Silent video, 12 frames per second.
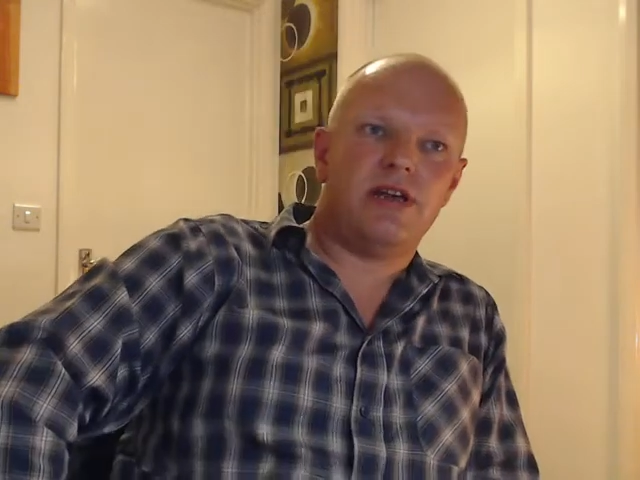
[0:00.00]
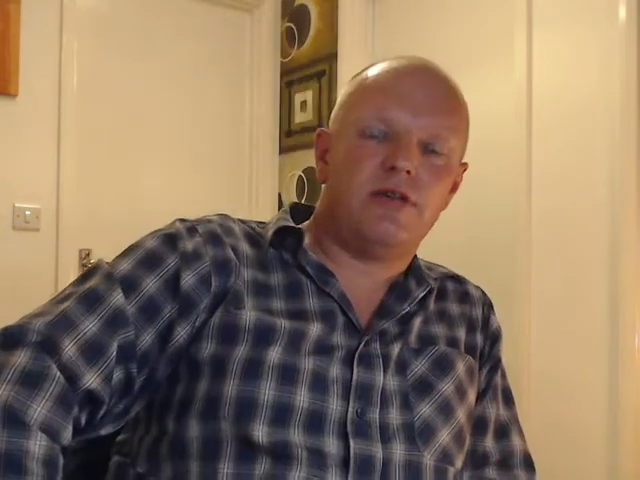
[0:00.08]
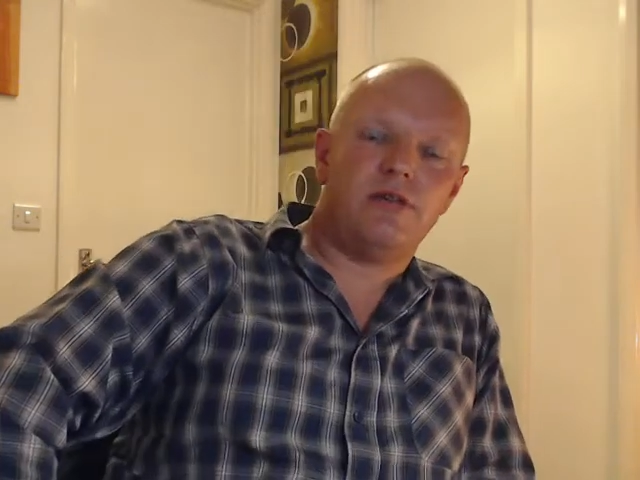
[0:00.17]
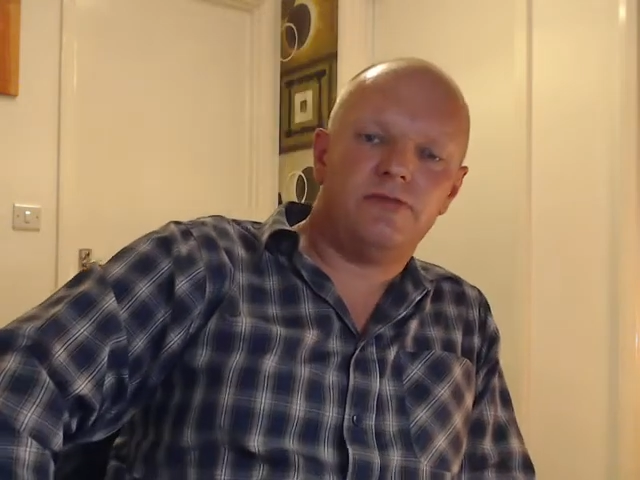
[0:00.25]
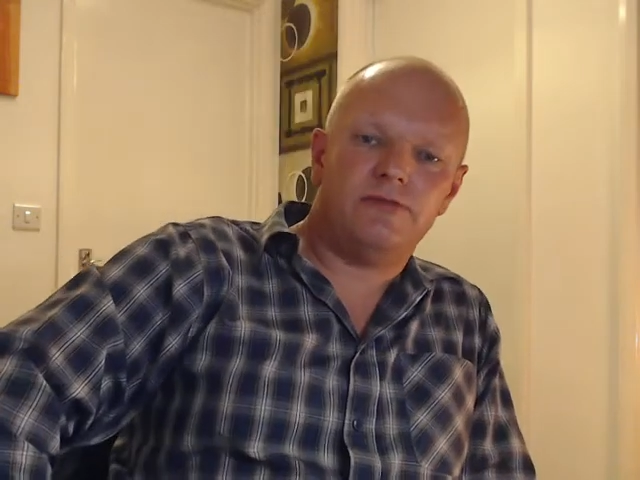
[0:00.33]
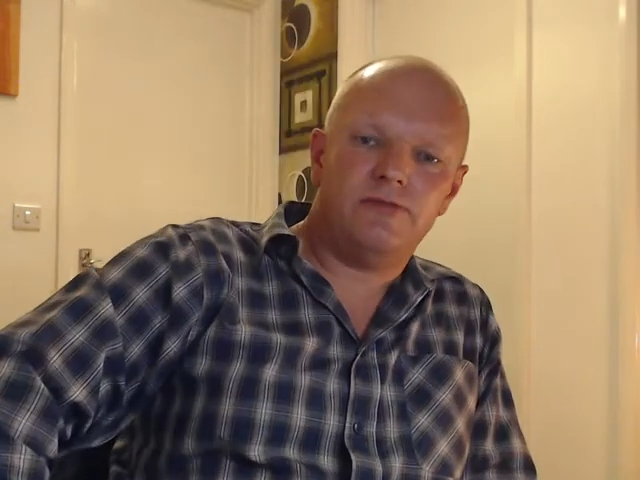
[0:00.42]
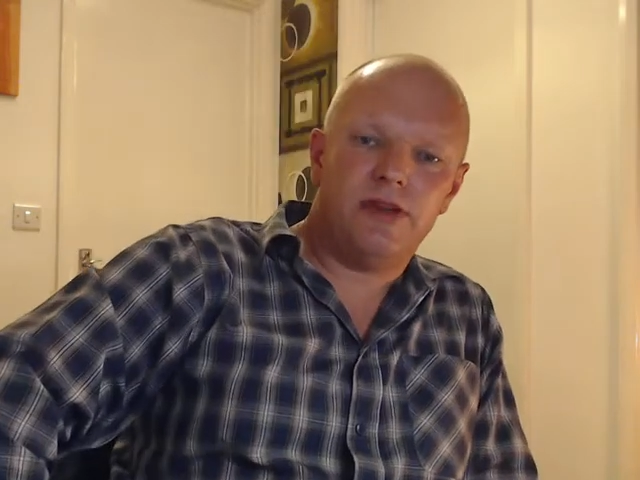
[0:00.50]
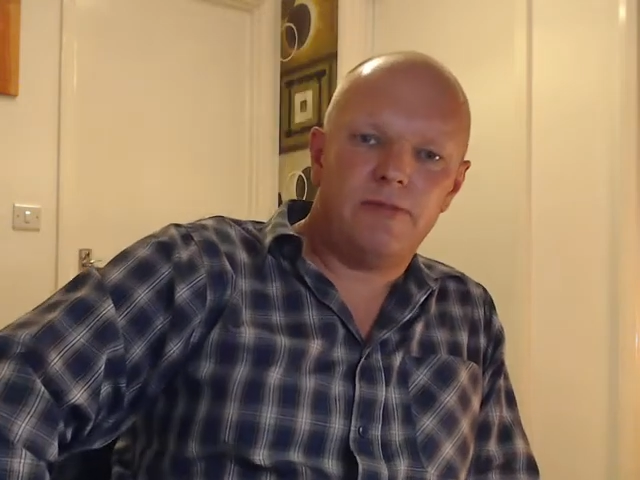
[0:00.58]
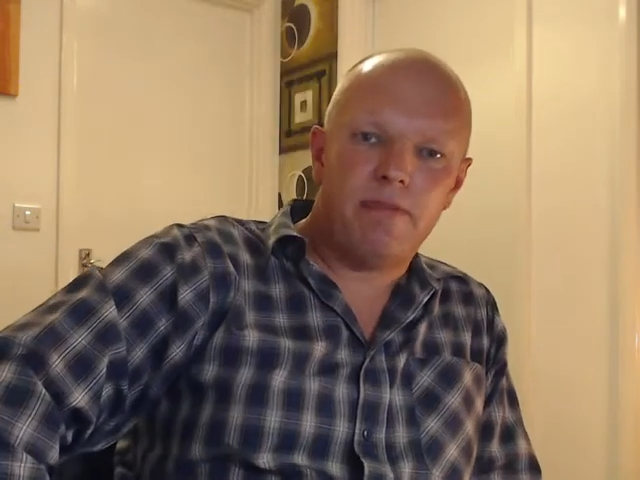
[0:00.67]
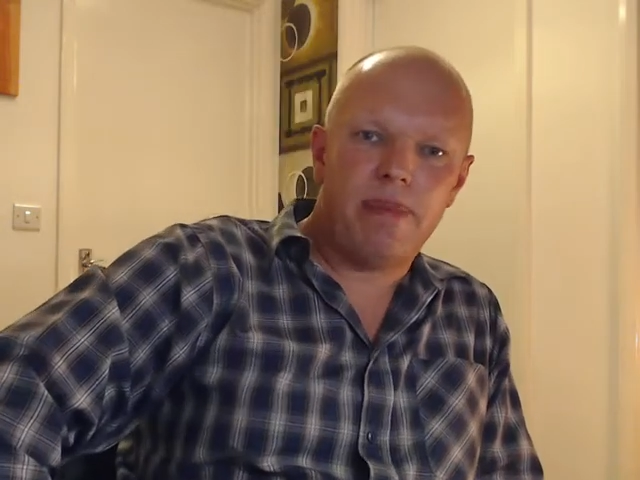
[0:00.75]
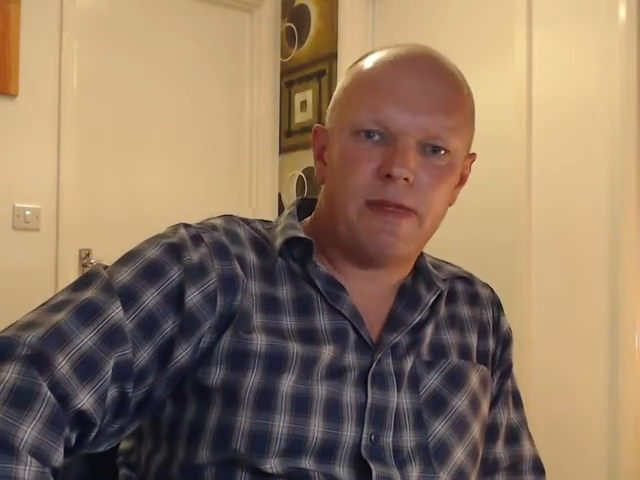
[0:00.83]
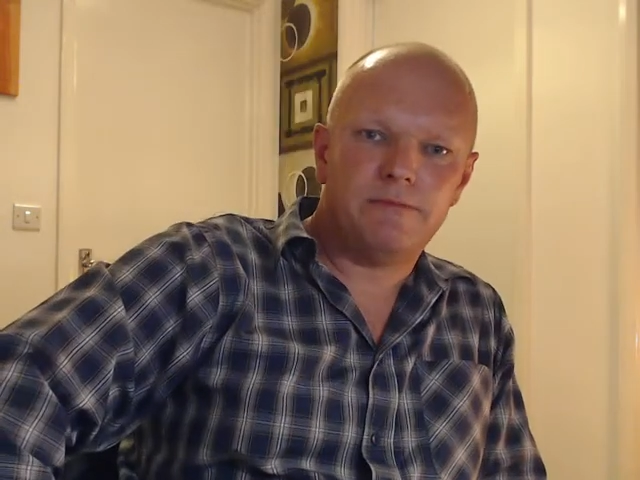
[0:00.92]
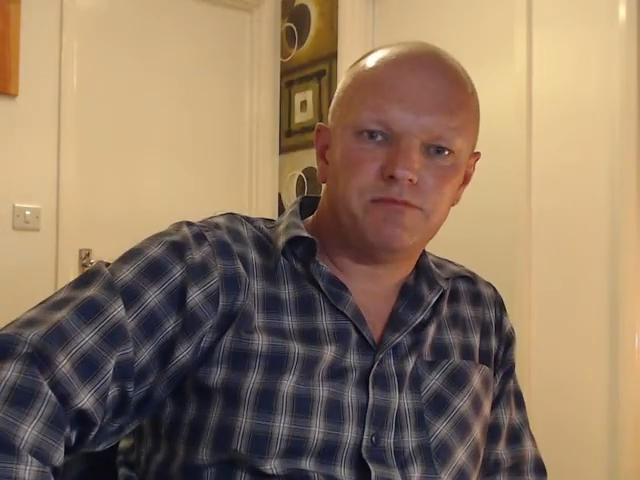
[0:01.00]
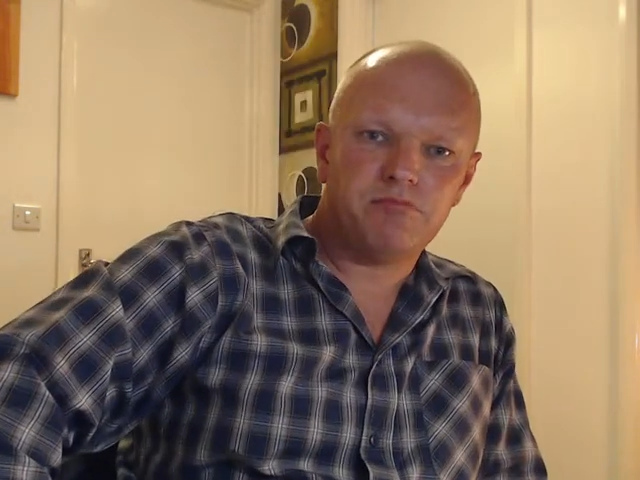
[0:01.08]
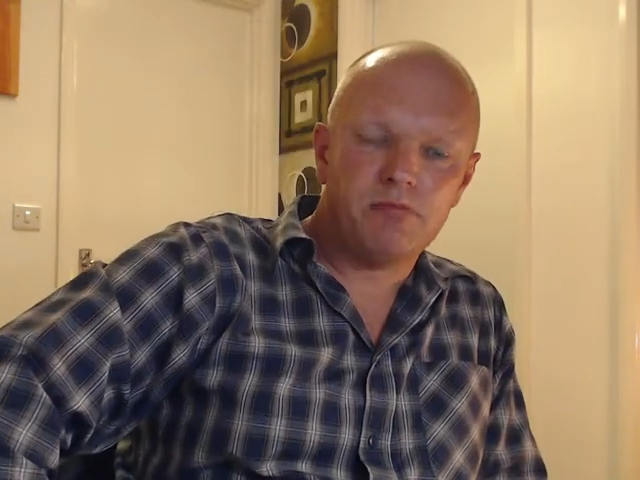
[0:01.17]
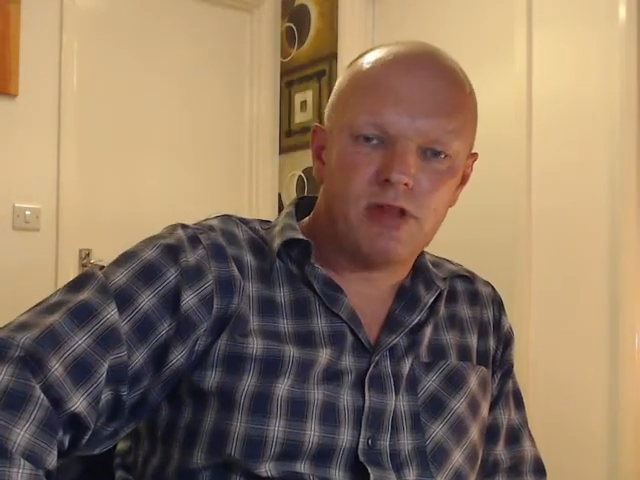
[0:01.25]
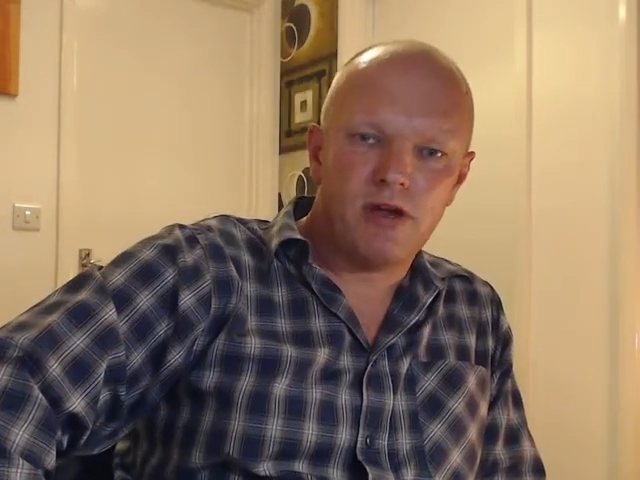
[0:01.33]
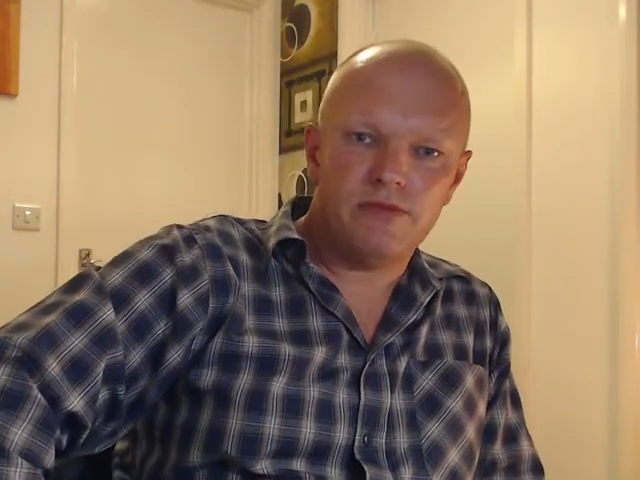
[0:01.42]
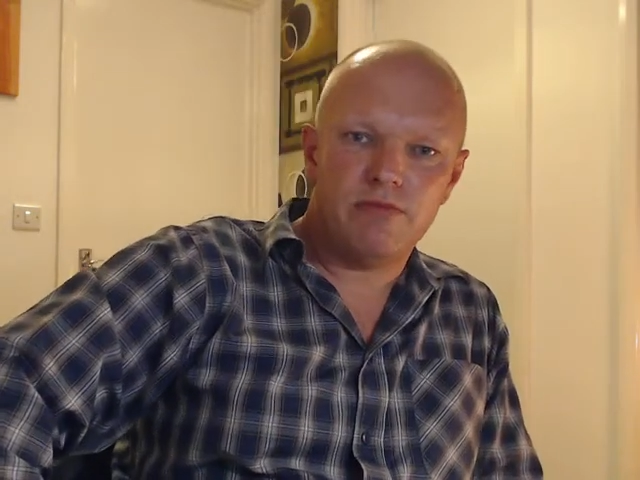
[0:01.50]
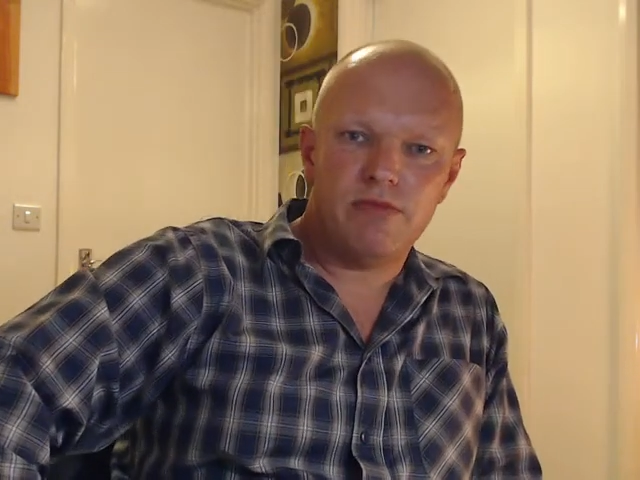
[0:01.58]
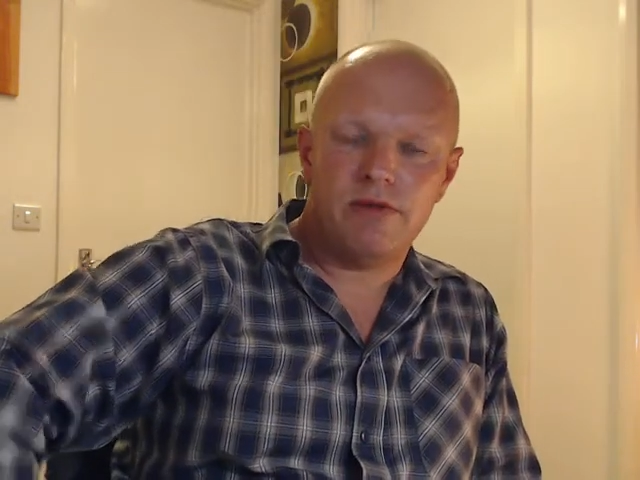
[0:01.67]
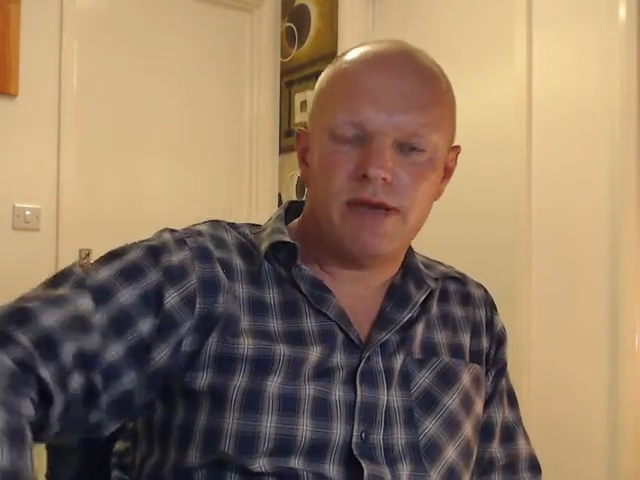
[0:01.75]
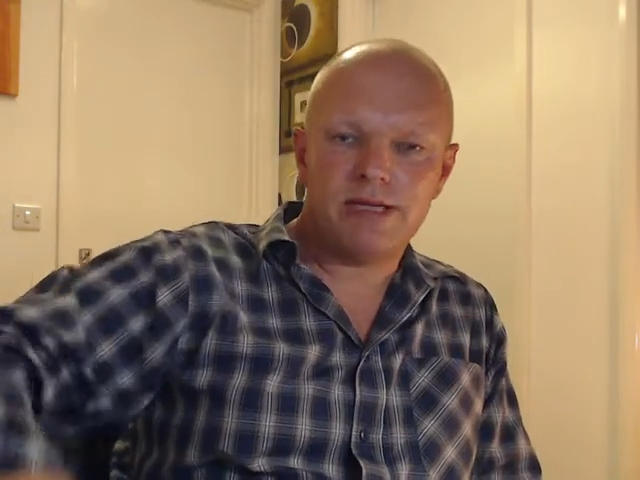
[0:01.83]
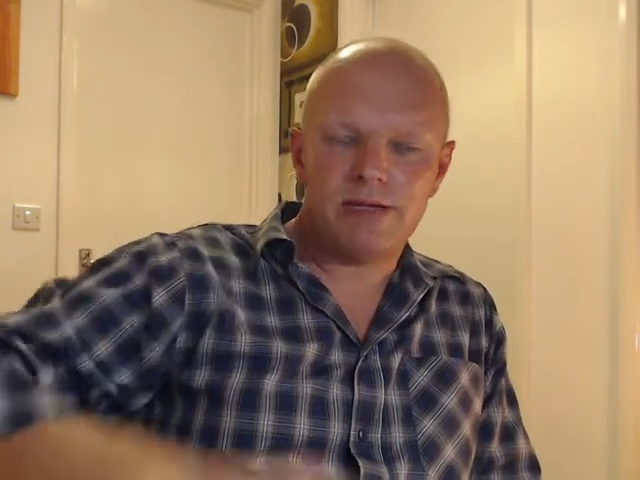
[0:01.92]
I've done
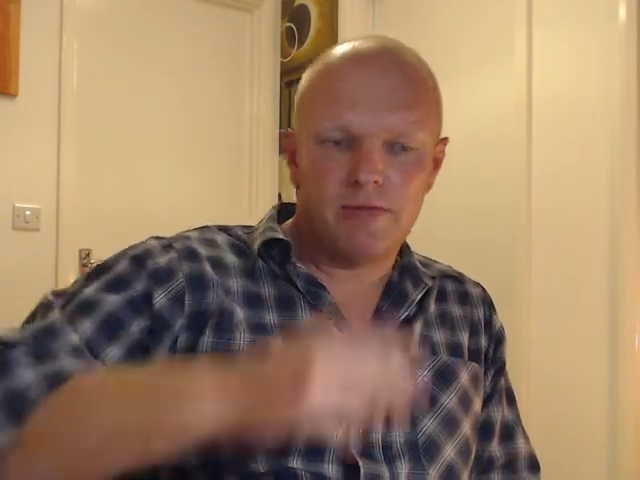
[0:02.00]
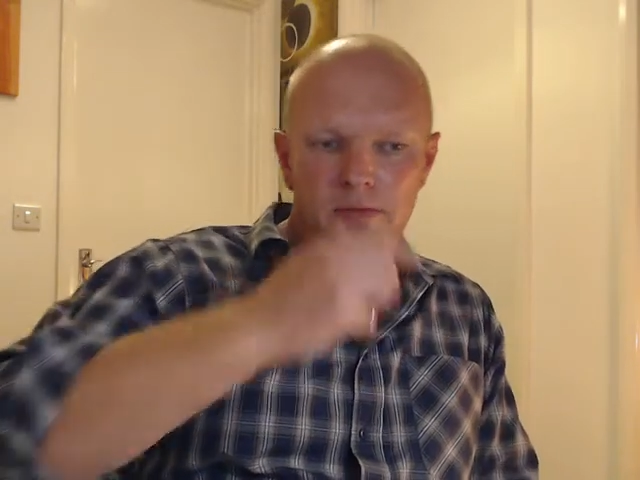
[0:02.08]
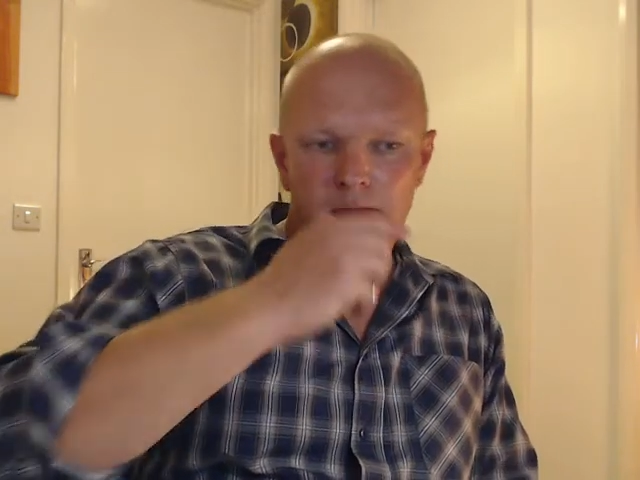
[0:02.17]
my best.